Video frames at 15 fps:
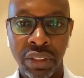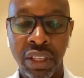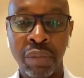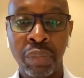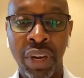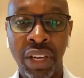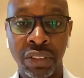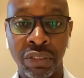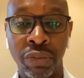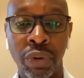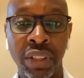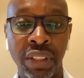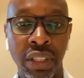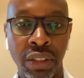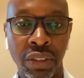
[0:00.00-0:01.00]
the impact of
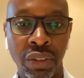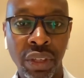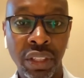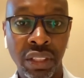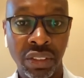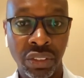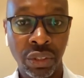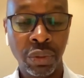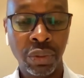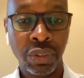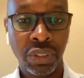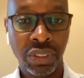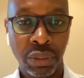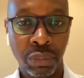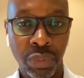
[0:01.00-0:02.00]
what they're doing, the
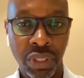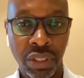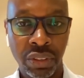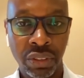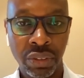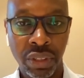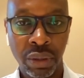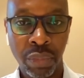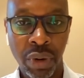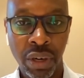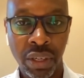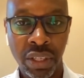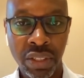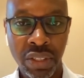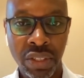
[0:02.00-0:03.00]
solutions they're bringing to their
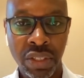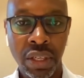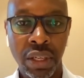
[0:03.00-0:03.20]
markets,